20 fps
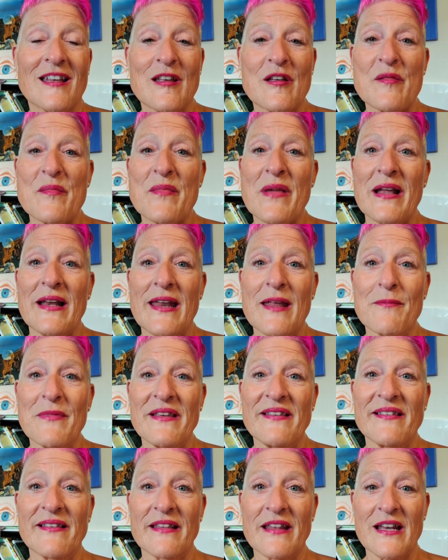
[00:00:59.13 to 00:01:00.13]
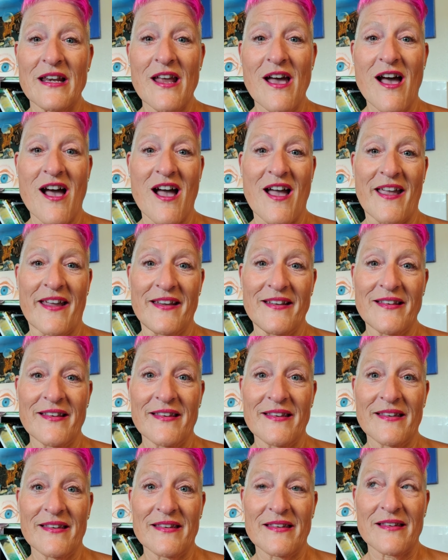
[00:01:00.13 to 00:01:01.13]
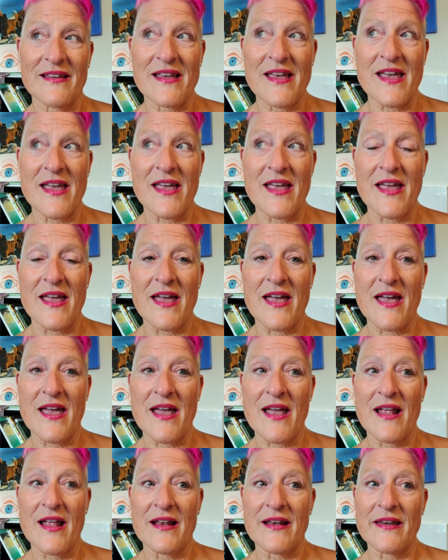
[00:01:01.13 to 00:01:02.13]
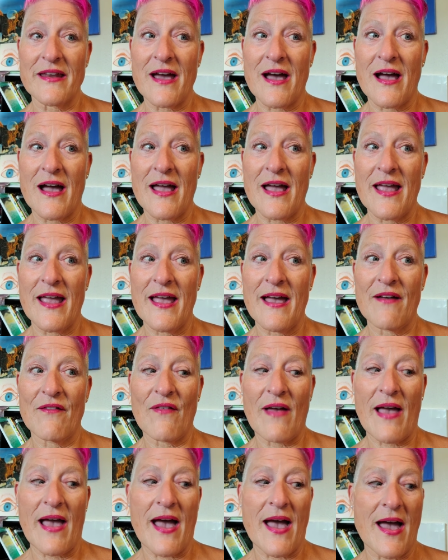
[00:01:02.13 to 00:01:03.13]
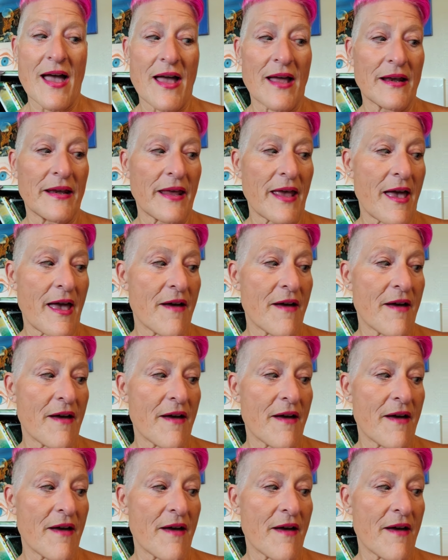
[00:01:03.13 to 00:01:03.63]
My name is Linda Hines, and I have had